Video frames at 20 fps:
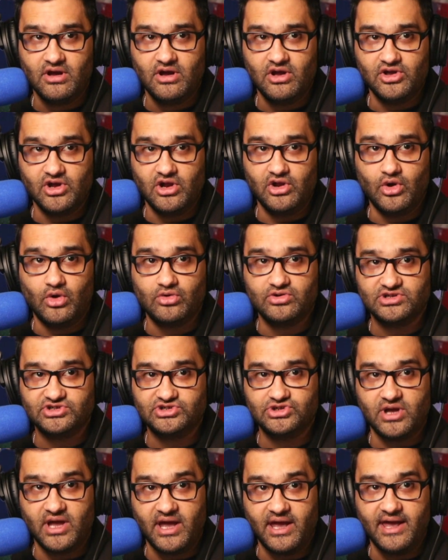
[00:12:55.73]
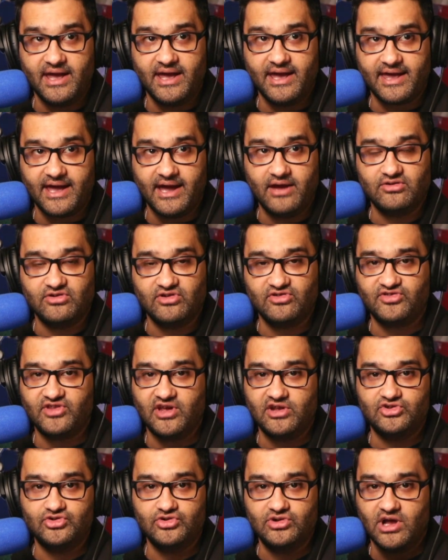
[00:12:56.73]
you'll notice you can get accountants
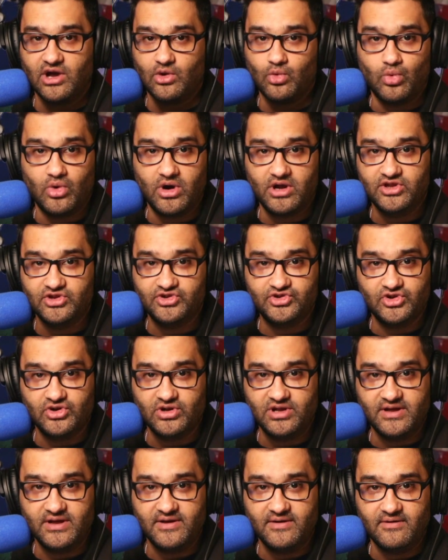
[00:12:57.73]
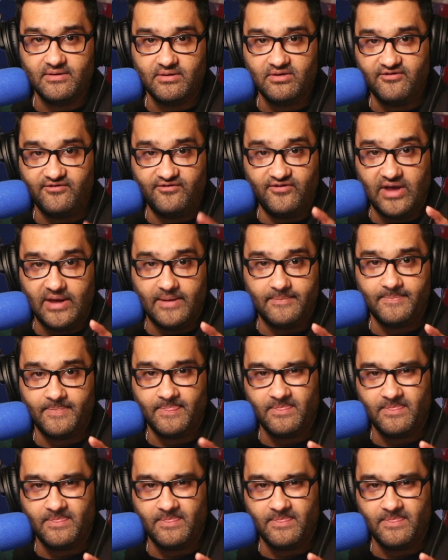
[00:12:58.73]
that do like one yearly fee.